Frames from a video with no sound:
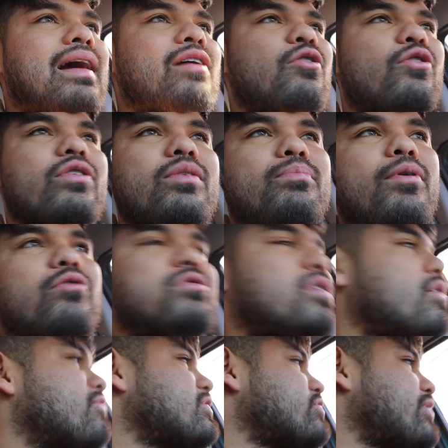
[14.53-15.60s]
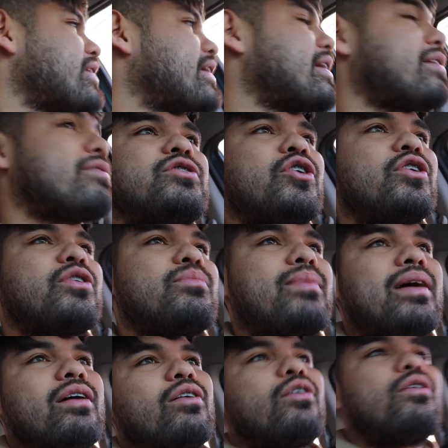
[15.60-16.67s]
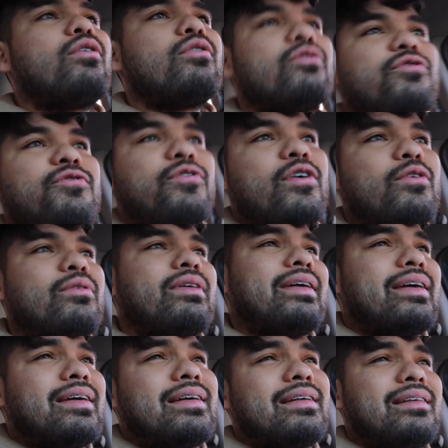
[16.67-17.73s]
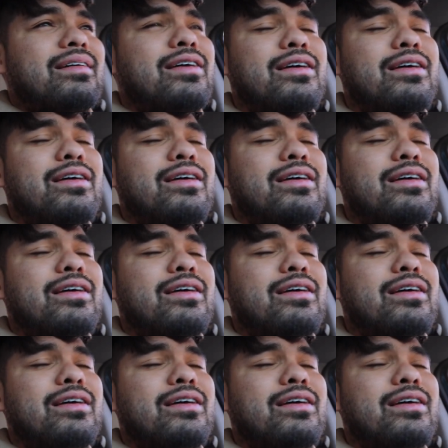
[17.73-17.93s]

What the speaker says: gotta go to the post office right now. Turn my old phone in.